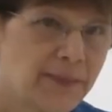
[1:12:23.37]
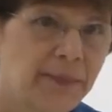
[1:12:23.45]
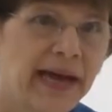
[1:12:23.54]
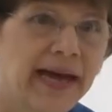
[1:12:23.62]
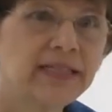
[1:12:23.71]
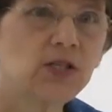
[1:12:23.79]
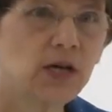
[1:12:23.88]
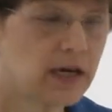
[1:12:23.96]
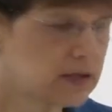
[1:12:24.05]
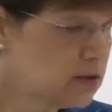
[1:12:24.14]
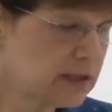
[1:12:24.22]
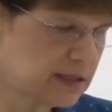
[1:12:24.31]
Mad
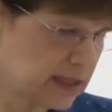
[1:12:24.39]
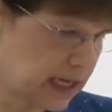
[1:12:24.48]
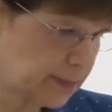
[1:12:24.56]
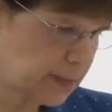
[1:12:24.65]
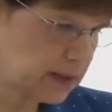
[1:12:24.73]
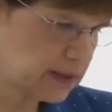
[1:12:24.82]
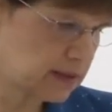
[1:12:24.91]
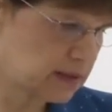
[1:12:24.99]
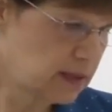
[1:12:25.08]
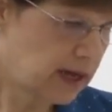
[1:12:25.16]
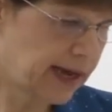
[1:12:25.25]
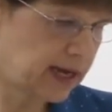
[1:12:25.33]
dog. Good examples.
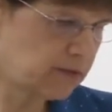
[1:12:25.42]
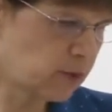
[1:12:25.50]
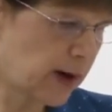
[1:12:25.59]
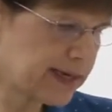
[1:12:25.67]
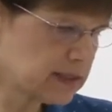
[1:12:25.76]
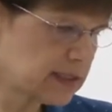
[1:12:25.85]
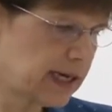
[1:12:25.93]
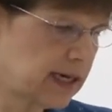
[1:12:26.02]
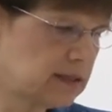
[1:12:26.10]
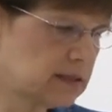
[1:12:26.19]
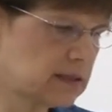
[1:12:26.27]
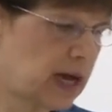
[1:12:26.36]
I have rat
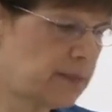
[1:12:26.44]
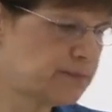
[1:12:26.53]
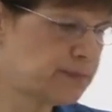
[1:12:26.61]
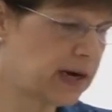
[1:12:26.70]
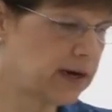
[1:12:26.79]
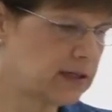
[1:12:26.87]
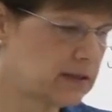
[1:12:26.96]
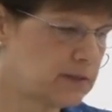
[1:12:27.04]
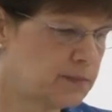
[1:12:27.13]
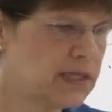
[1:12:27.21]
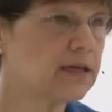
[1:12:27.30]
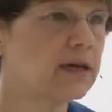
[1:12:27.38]
tail, top part,
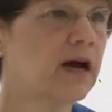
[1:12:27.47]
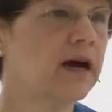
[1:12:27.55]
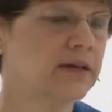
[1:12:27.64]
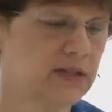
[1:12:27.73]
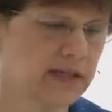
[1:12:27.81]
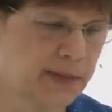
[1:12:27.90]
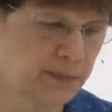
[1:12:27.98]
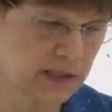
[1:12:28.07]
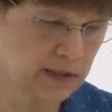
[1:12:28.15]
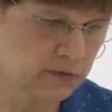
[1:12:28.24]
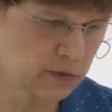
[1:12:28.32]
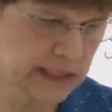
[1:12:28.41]
pick cars. I
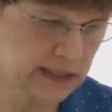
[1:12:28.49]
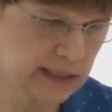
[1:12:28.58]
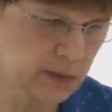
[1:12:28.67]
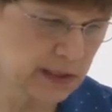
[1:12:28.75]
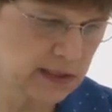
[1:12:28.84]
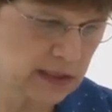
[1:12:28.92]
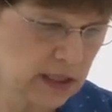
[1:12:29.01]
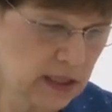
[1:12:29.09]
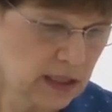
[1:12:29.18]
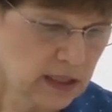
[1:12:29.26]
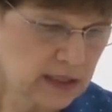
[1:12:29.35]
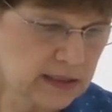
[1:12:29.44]
picked voiceless ones.
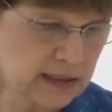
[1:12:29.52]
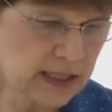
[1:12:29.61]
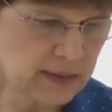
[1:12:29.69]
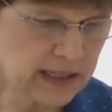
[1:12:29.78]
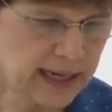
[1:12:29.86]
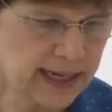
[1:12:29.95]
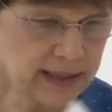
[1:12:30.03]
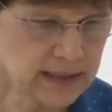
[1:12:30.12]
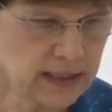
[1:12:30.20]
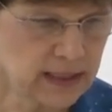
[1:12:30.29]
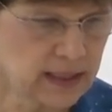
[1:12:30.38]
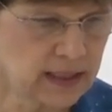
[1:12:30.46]
Statement
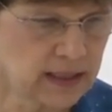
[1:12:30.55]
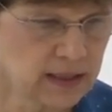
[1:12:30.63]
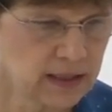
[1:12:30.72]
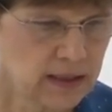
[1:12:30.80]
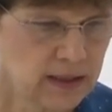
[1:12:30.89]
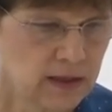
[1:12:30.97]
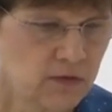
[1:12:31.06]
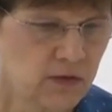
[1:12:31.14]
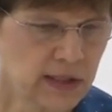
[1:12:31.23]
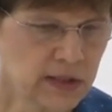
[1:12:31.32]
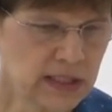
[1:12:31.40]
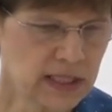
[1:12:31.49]
18.
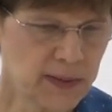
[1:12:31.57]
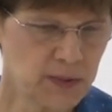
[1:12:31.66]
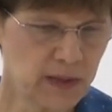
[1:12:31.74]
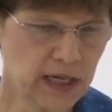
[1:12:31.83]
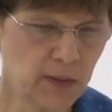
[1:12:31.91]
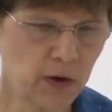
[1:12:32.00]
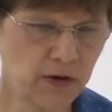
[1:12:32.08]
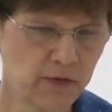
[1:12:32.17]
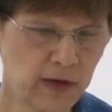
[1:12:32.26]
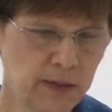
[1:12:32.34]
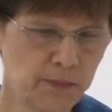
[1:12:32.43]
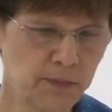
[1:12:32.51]
Velar stops become more
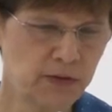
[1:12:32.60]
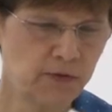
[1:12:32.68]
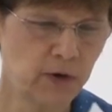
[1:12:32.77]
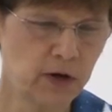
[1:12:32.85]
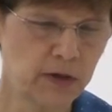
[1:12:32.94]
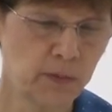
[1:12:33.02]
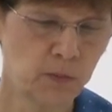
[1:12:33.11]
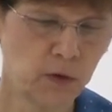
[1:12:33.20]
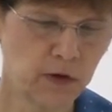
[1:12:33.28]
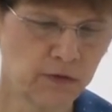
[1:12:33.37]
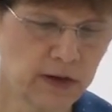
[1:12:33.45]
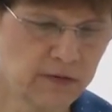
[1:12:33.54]
front before
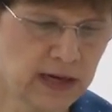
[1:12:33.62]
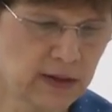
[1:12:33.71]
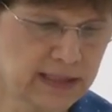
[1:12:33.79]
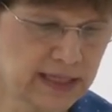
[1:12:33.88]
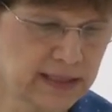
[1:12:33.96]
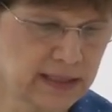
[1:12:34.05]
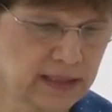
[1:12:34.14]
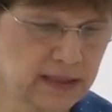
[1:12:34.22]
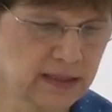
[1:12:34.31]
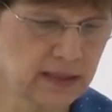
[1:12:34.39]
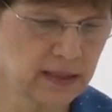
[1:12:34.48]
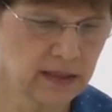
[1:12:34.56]
more front vowels. That's
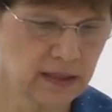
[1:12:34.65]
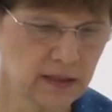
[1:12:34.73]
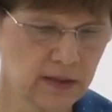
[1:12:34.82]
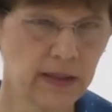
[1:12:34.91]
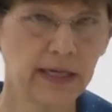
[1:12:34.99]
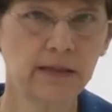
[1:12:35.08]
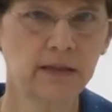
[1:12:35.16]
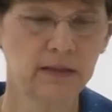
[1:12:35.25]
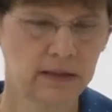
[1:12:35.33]
easy. Go ahead.